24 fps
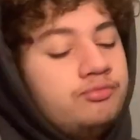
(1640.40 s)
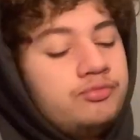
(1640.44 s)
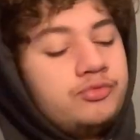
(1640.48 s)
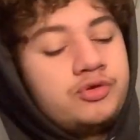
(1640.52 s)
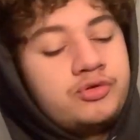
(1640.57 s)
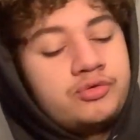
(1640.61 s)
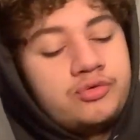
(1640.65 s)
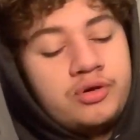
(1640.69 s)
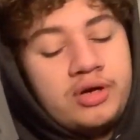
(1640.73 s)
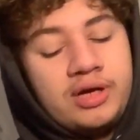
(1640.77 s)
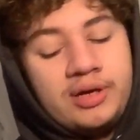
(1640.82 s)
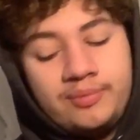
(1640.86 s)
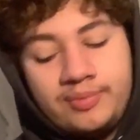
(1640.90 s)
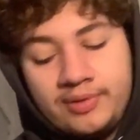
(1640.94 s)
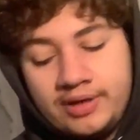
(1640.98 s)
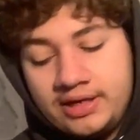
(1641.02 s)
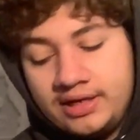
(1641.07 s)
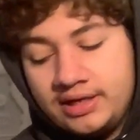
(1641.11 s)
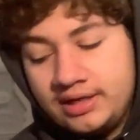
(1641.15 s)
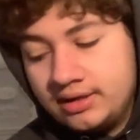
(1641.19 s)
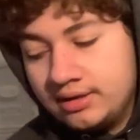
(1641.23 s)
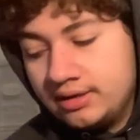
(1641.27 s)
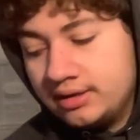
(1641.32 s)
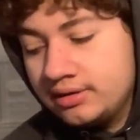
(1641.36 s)

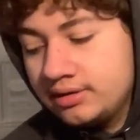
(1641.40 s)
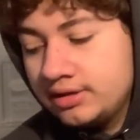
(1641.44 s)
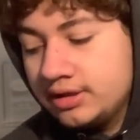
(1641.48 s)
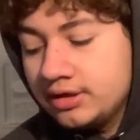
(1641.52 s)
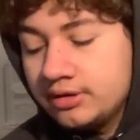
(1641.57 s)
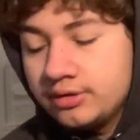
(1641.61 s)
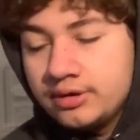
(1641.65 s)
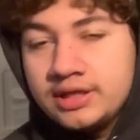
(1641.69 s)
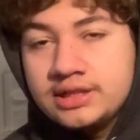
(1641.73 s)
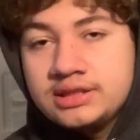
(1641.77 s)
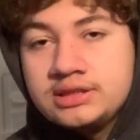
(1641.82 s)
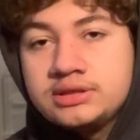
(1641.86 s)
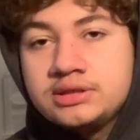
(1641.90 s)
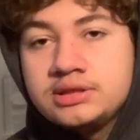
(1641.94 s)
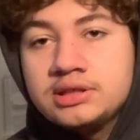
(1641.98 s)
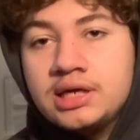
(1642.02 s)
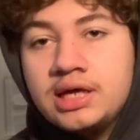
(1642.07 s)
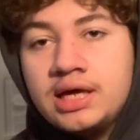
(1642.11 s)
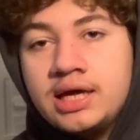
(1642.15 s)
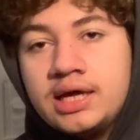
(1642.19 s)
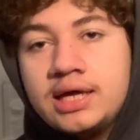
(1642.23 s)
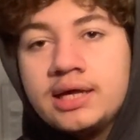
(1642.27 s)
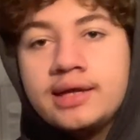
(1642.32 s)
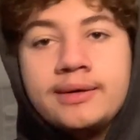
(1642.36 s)
crankbaiting, it's
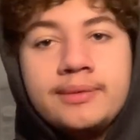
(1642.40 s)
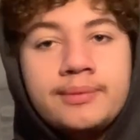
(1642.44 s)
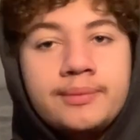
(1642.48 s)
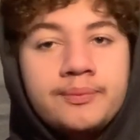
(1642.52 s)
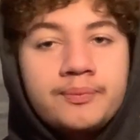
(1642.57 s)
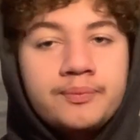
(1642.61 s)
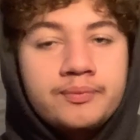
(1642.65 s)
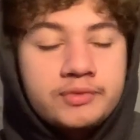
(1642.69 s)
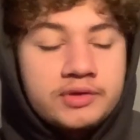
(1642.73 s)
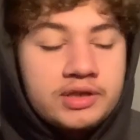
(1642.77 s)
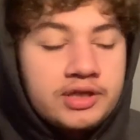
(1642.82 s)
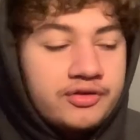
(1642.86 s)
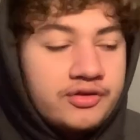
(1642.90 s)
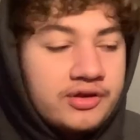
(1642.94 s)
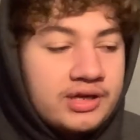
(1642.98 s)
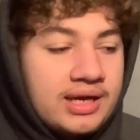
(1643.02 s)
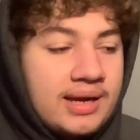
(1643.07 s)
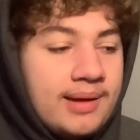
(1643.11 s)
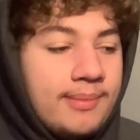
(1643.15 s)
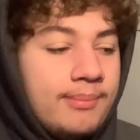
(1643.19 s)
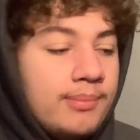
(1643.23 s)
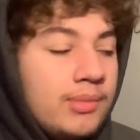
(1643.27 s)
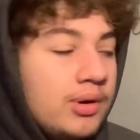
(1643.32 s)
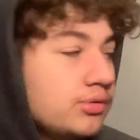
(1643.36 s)
not the thing
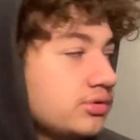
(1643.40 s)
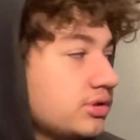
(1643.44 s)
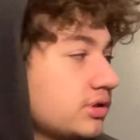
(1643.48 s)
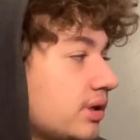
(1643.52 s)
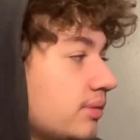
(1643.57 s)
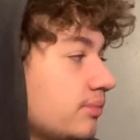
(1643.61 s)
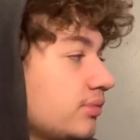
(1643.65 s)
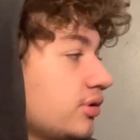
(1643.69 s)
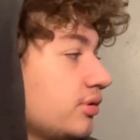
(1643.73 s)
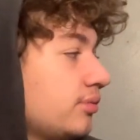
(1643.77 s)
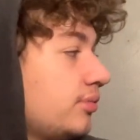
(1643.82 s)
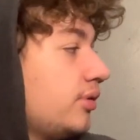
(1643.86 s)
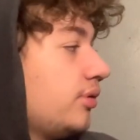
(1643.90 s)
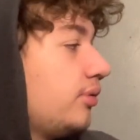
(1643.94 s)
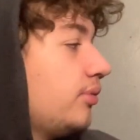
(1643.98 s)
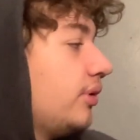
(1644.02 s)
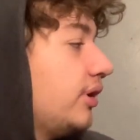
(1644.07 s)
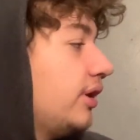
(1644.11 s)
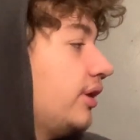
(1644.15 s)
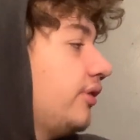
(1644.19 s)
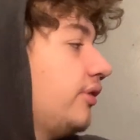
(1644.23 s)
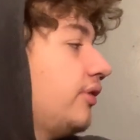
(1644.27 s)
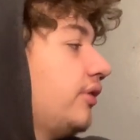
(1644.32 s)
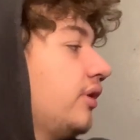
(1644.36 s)
I'm most comfortable
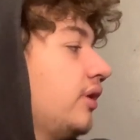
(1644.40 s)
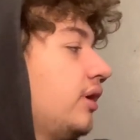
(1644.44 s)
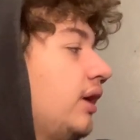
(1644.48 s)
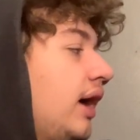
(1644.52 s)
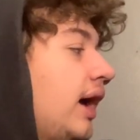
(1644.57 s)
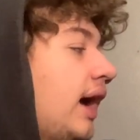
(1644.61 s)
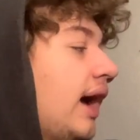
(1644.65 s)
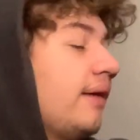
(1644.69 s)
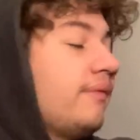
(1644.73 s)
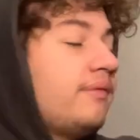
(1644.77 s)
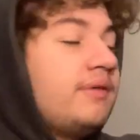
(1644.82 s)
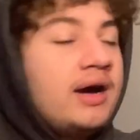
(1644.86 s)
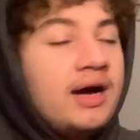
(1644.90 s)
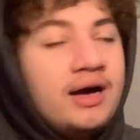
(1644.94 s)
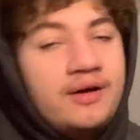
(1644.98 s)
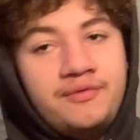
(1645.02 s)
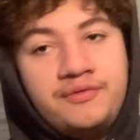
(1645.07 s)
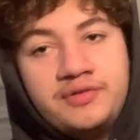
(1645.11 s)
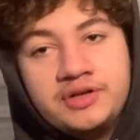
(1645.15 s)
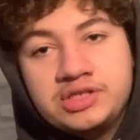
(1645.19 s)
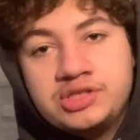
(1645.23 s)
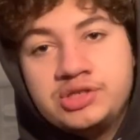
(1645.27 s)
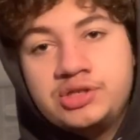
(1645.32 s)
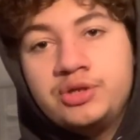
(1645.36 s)
with. I've caught
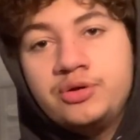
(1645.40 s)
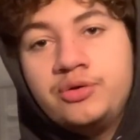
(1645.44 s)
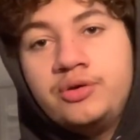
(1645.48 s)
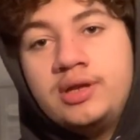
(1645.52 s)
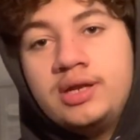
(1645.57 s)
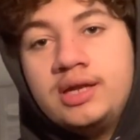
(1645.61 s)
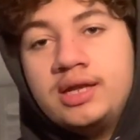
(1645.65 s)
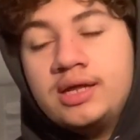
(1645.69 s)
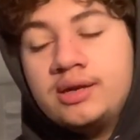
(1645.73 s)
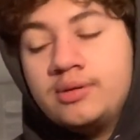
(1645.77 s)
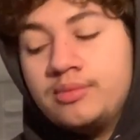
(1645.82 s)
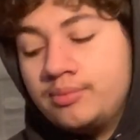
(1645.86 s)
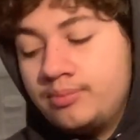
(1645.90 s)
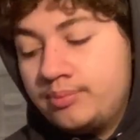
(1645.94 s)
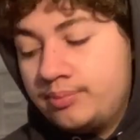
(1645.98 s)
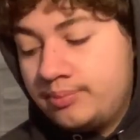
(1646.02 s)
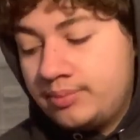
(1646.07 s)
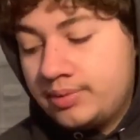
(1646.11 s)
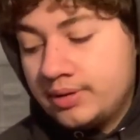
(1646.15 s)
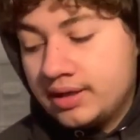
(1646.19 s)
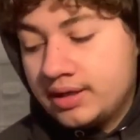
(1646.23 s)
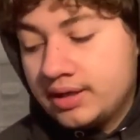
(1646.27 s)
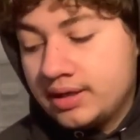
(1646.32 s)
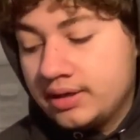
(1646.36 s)
fish doing it,
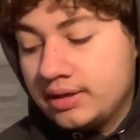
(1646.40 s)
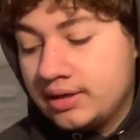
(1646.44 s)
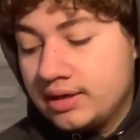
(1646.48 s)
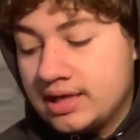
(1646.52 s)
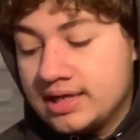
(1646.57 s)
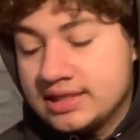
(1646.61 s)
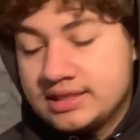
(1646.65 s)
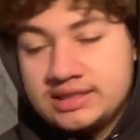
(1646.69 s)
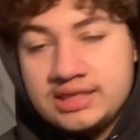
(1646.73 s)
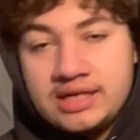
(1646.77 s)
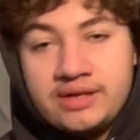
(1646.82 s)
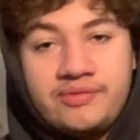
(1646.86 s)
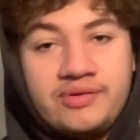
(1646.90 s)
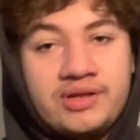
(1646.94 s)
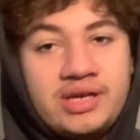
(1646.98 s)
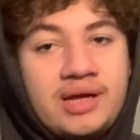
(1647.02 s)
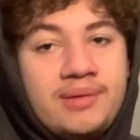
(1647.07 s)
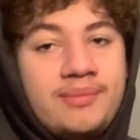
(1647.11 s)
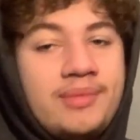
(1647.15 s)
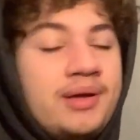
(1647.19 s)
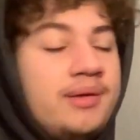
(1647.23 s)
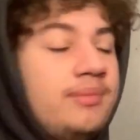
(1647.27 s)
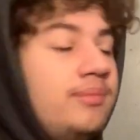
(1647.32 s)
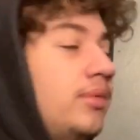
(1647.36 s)
but it's definitely not
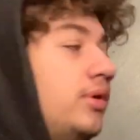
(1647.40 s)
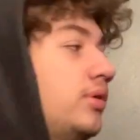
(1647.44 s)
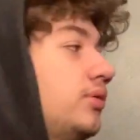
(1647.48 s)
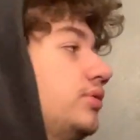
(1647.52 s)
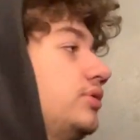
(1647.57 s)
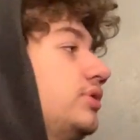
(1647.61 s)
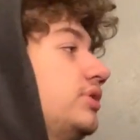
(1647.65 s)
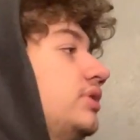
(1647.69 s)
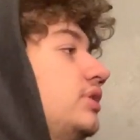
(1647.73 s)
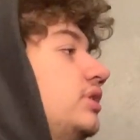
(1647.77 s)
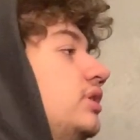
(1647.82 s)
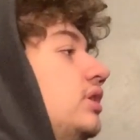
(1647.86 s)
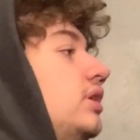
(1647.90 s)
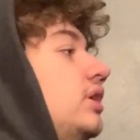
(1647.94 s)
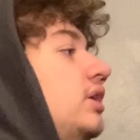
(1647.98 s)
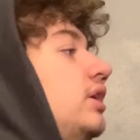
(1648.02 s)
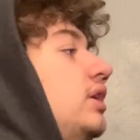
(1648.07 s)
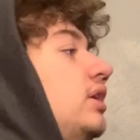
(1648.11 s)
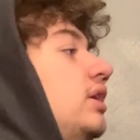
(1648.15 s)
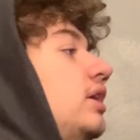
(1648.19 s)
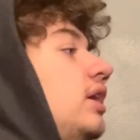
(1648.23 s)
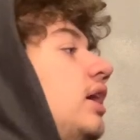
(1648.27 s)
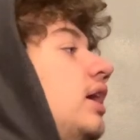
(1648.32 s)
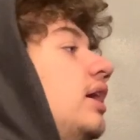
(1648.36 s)
my most
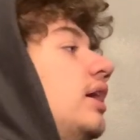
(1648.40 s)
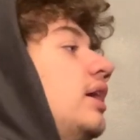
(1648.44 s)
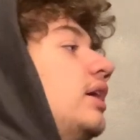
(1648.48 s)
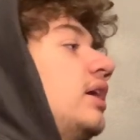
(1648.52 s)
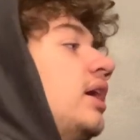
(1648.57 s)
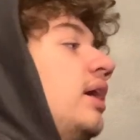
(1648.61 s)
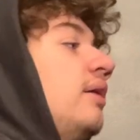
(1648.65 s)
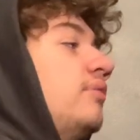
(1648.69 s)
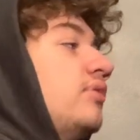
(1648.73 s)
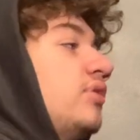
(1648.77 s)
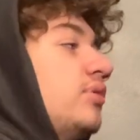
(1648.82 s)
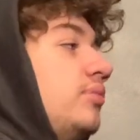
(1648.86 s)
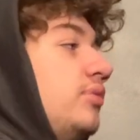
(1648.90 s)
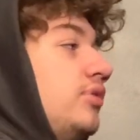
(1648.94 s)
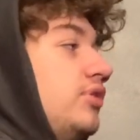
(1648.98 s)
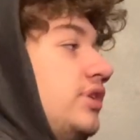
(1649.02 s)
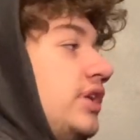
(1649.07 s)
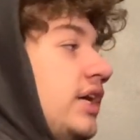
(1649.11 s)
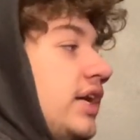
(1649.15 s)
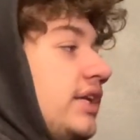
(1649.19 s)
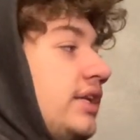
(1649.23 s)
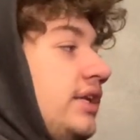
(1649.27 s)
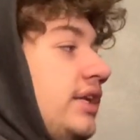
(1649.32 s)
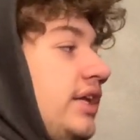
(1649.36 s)
comfortable
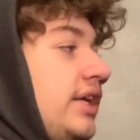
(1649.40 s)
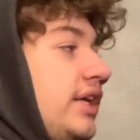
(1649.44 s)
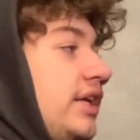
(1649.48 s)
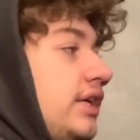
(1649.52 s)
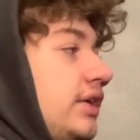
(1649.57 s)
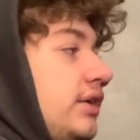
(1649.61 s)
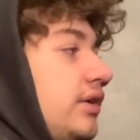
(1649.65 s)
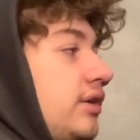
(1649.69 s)
technique.